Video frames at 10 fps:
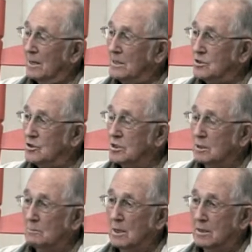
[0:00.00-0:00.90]
she
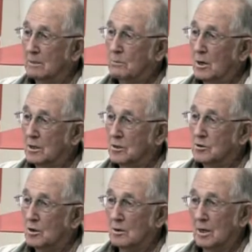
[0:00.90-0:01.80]
could make a pot of
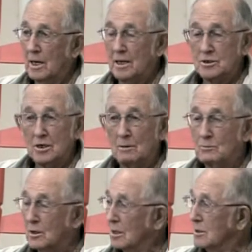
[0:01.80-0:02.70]
turtle hash, I'm
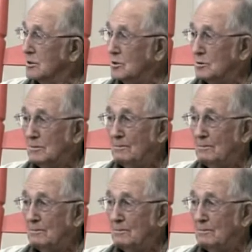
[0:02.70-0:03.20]
telling you.